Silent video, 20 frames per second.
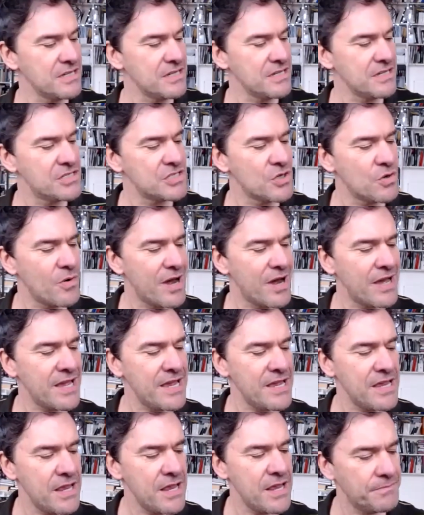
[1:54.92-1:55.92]
So
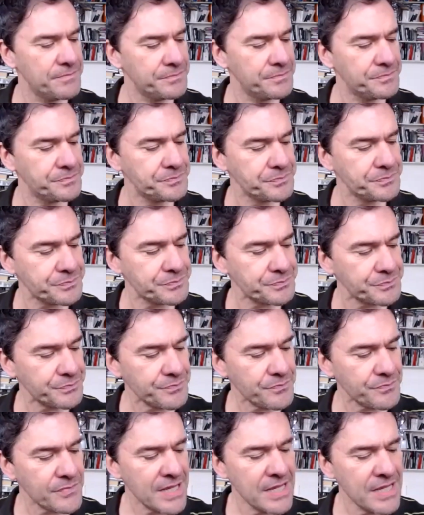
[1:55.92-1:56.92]

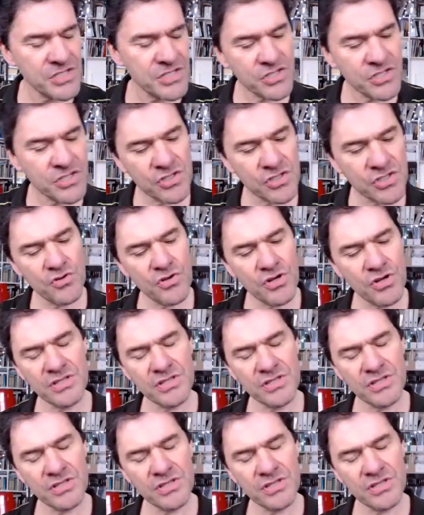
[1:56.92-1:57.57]
as soon